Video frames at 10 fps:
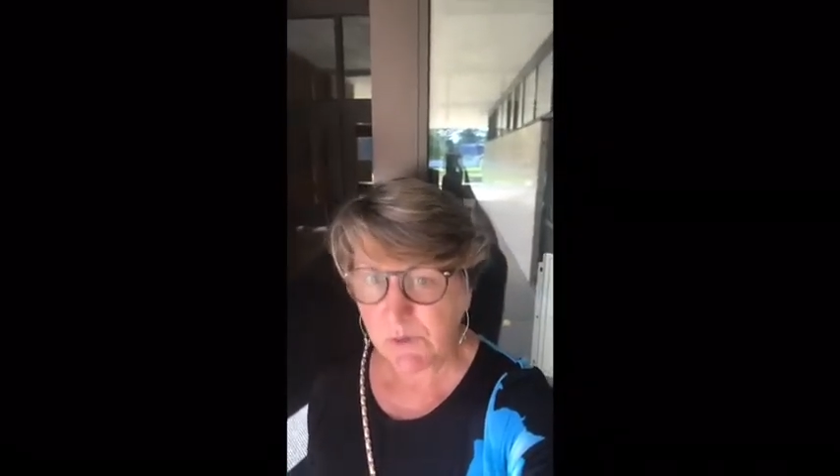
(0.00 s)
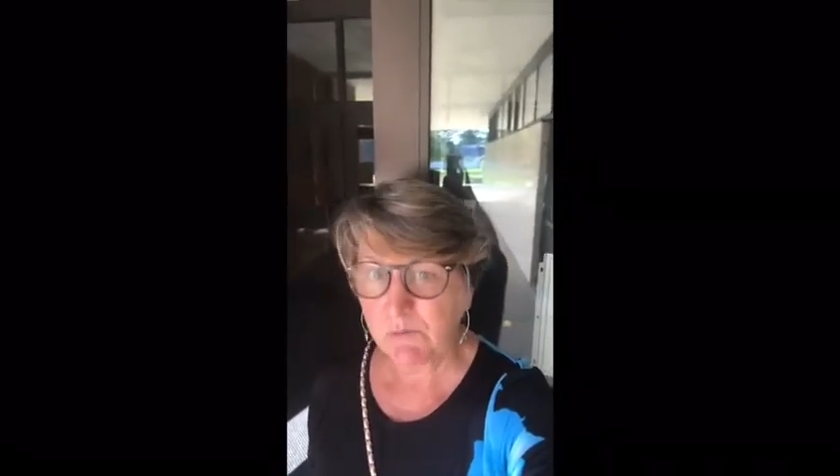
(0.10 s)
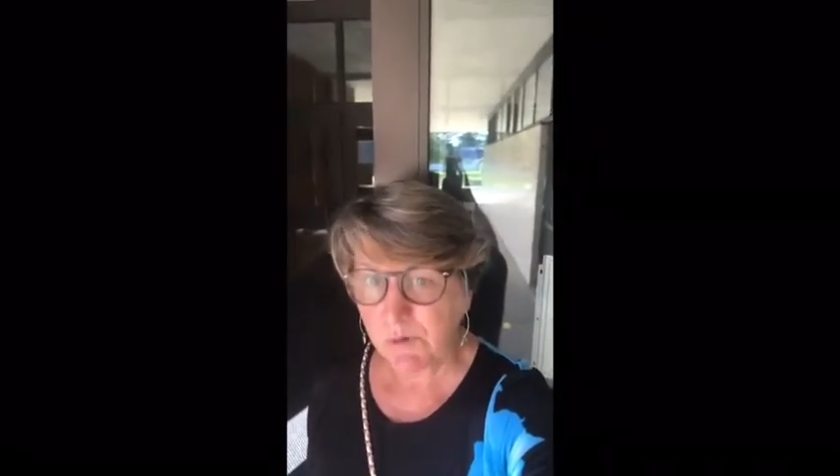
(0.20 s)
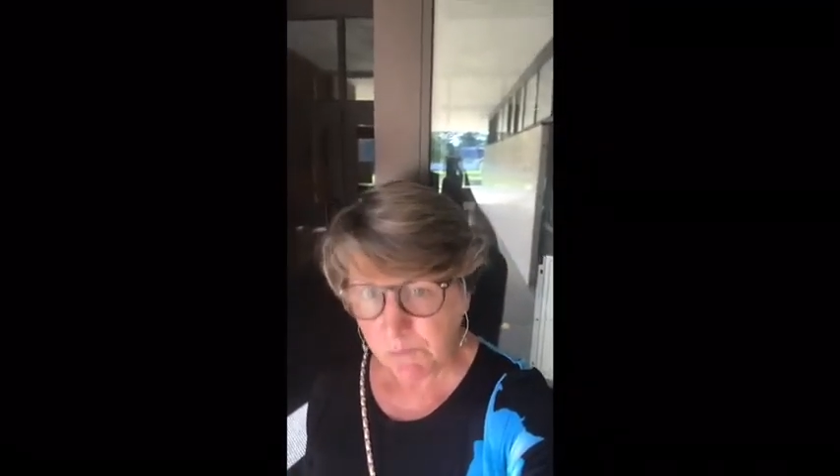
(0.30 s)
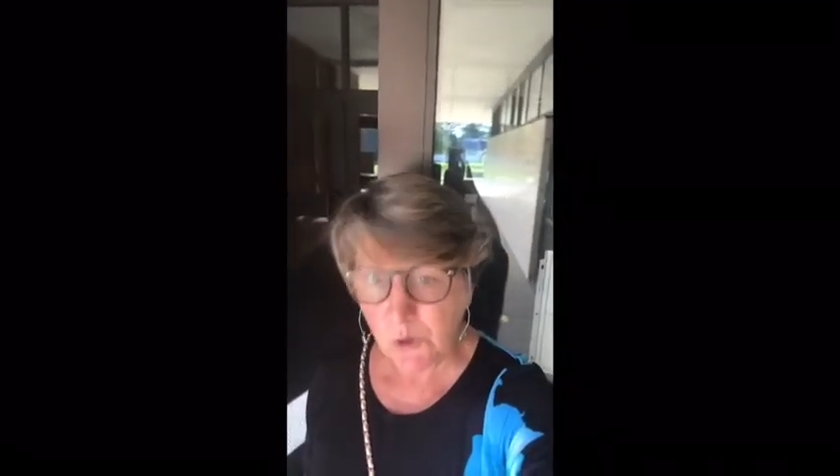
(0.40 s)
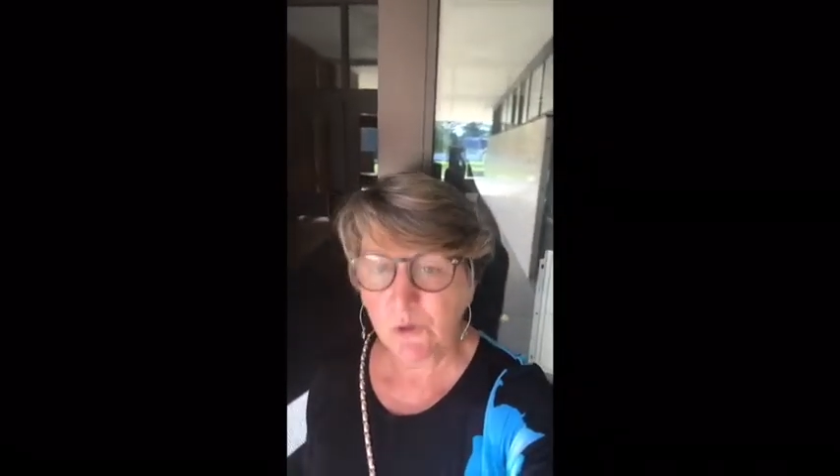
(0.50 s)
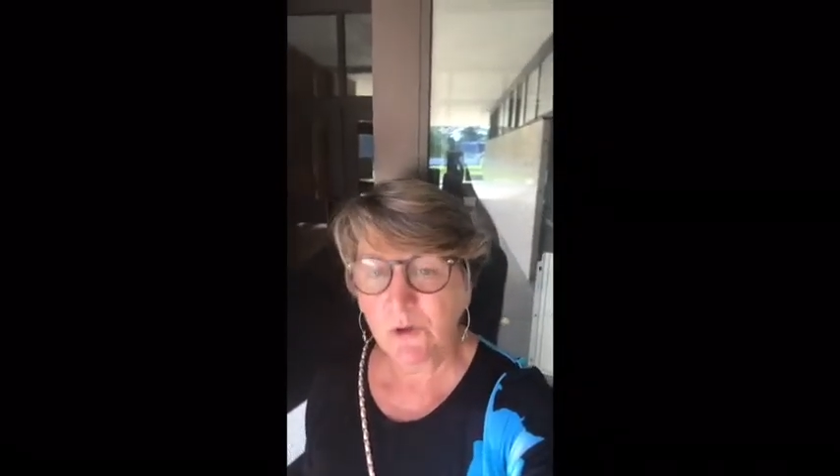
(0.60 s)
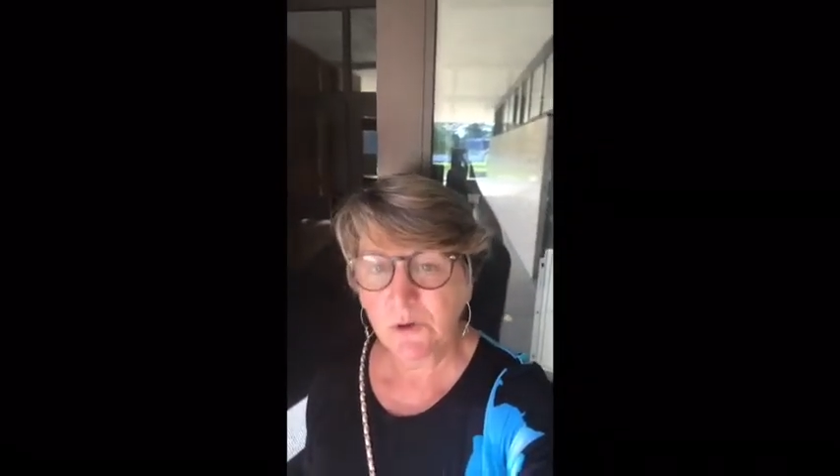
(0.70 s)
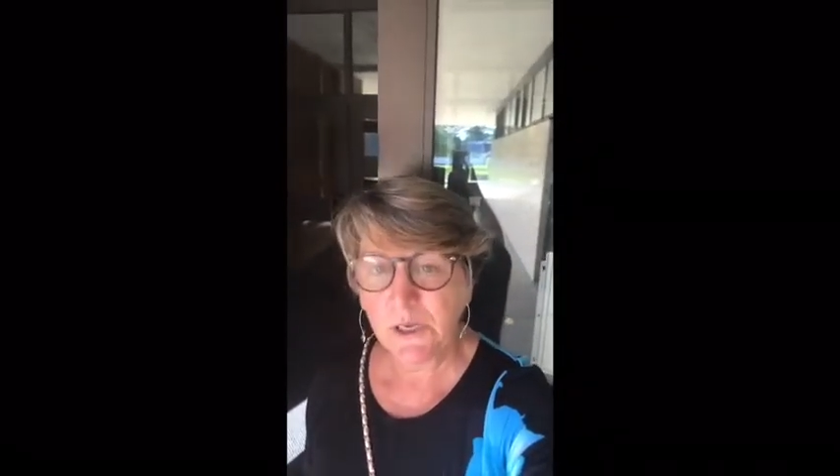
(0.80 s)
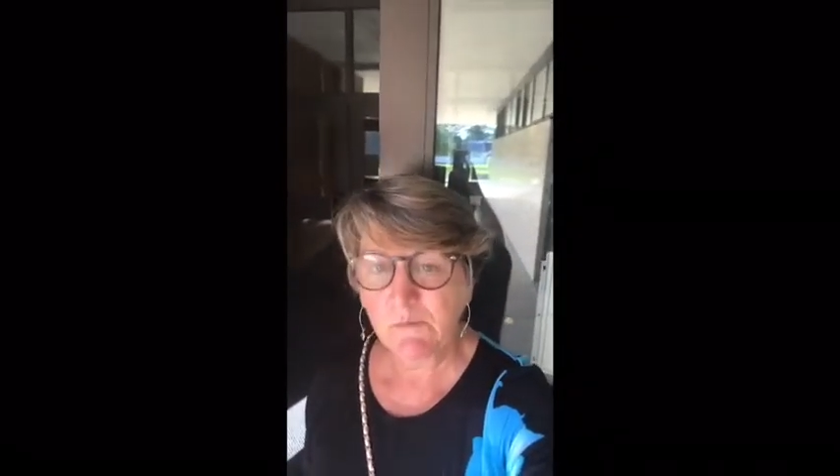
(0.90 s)
with remote
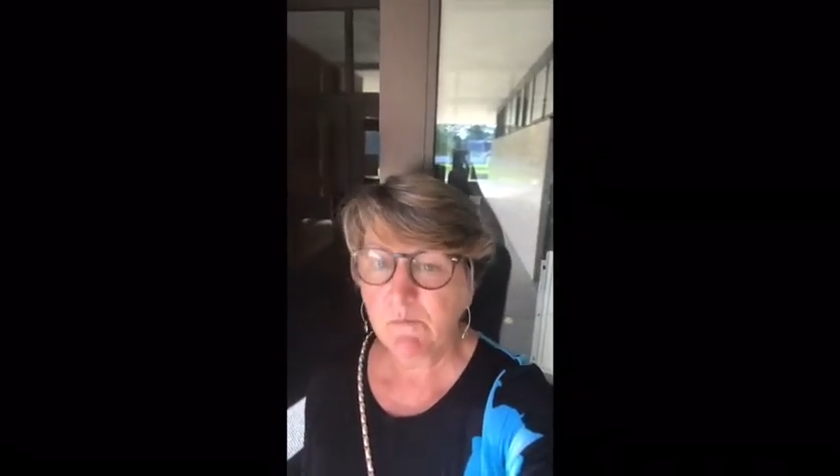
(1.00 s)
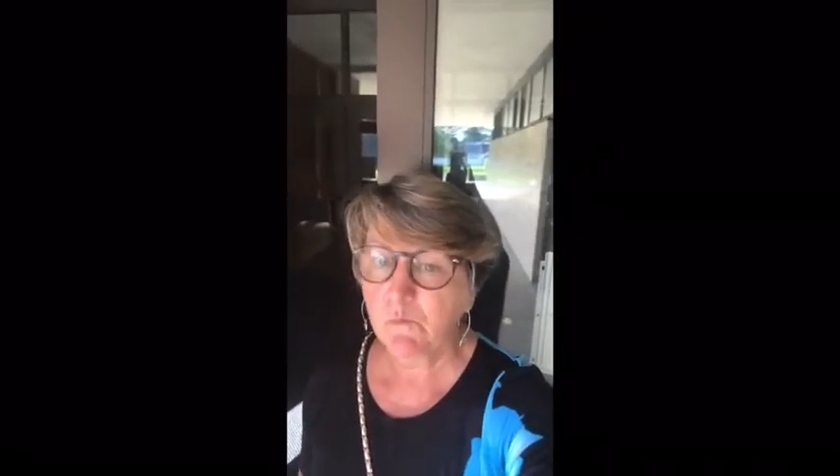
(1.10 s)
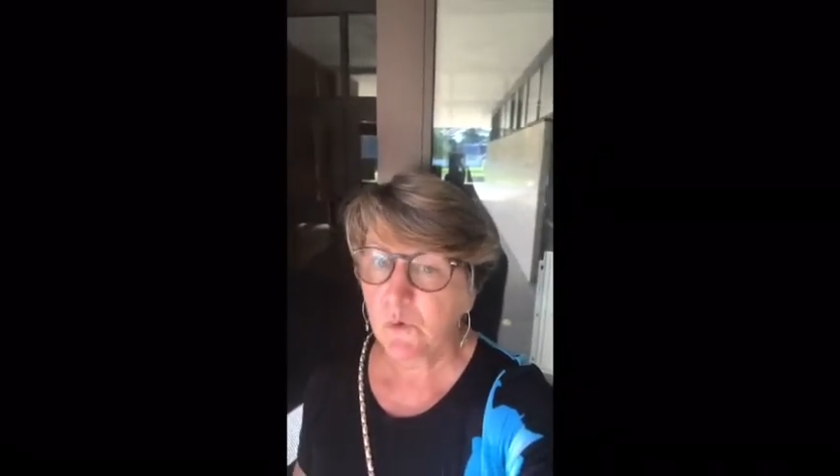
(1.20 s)
learning,